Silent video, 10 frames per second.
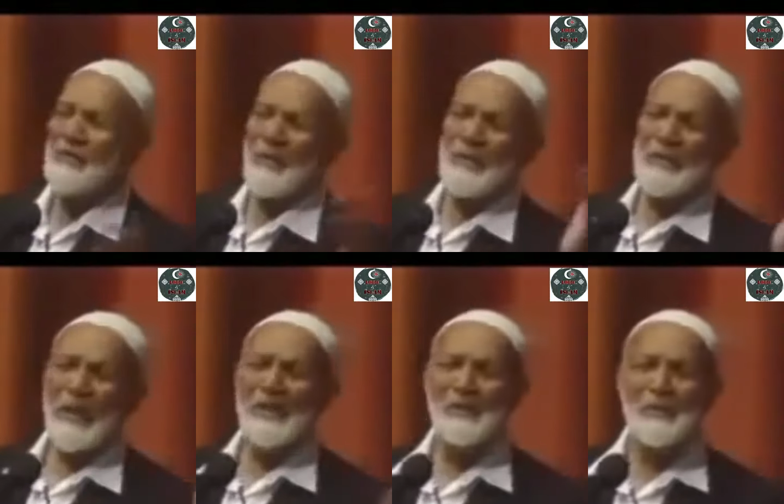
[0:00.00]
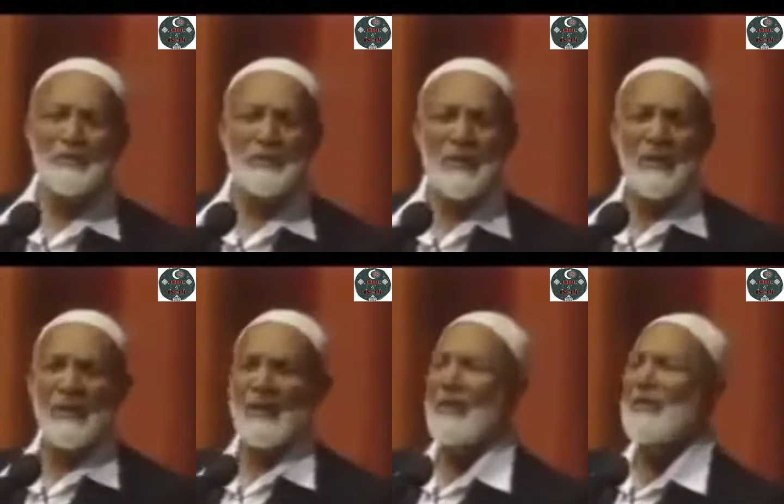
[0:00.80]
I just got the sad news
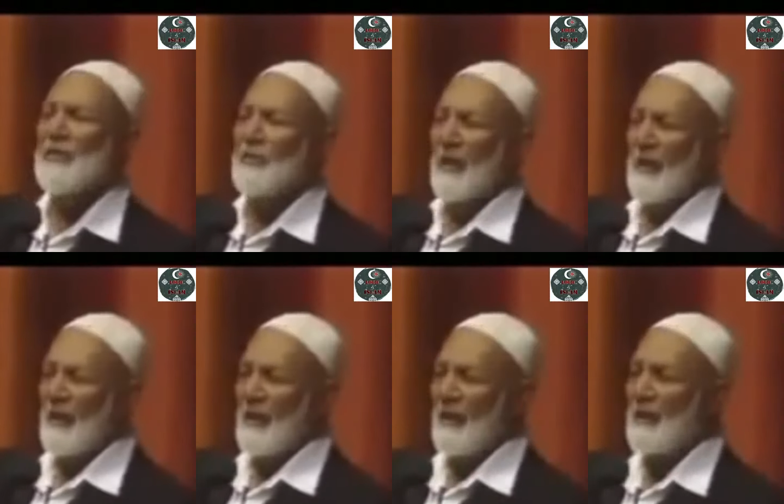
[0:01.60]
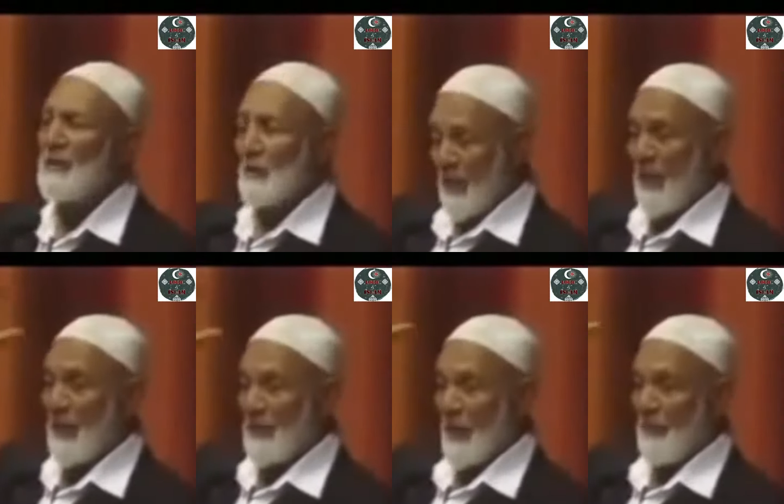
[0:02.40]
that Akhi Jibreel,
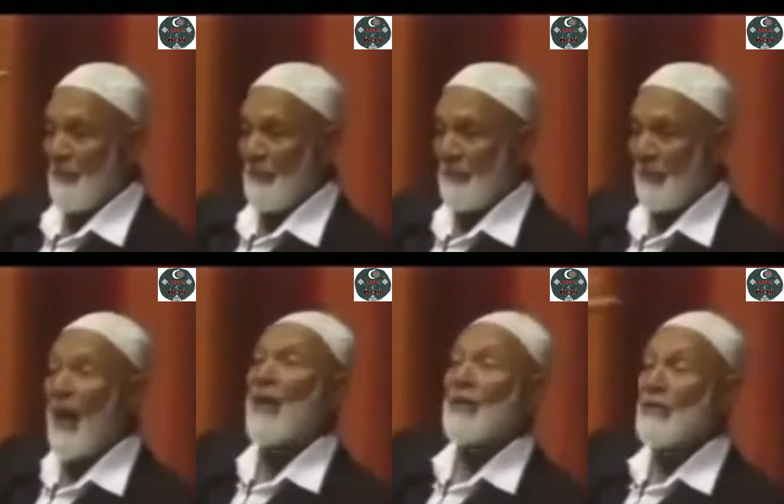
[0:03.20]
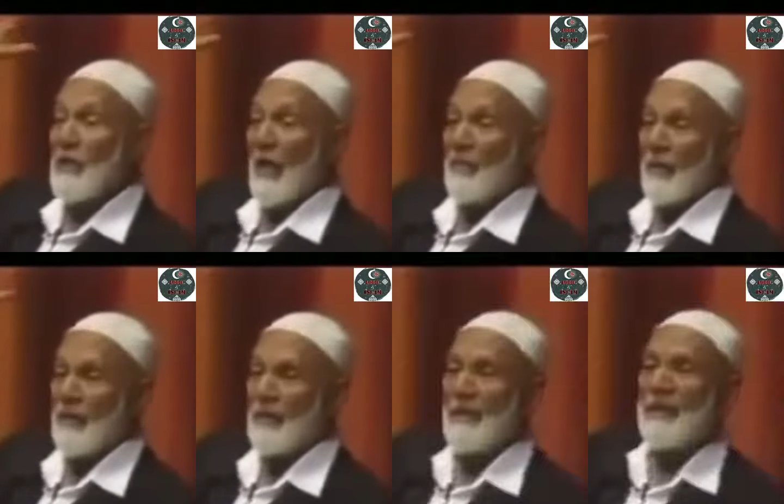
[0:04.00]
Jibreel salam, the Archangel Gabriel,